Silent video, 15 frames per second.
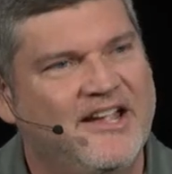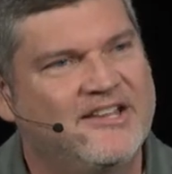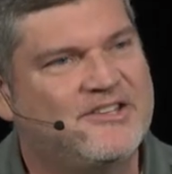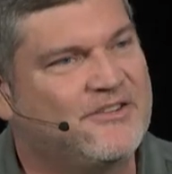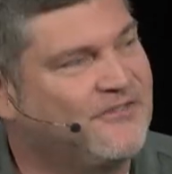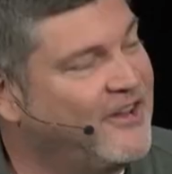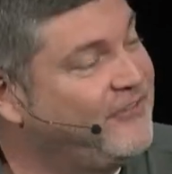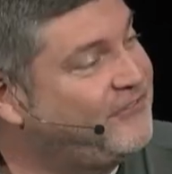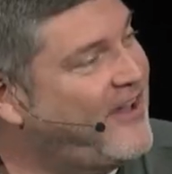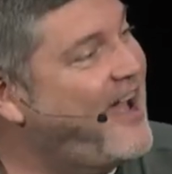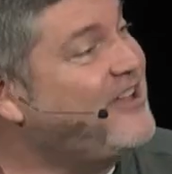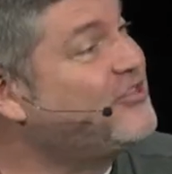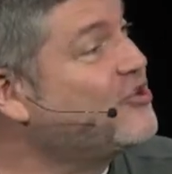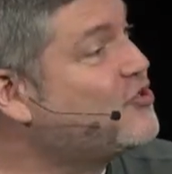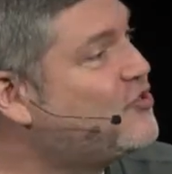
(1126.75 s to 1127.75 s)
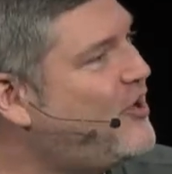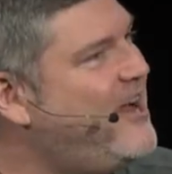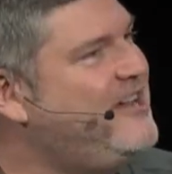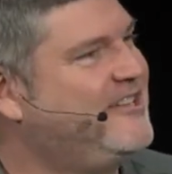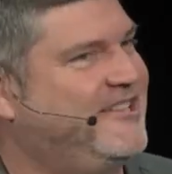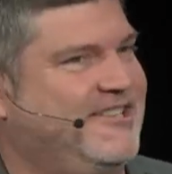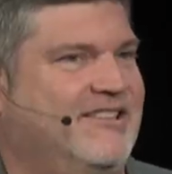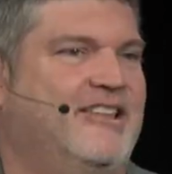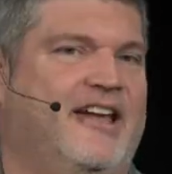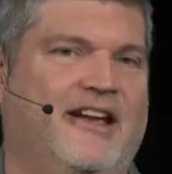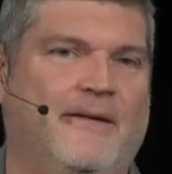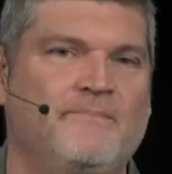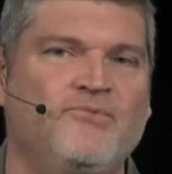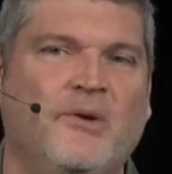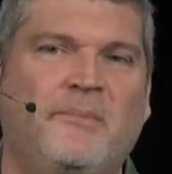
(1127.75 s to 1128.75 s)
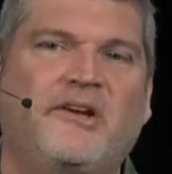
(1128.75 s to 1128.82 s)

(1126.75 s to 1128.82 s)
it's, in fact the greatest thing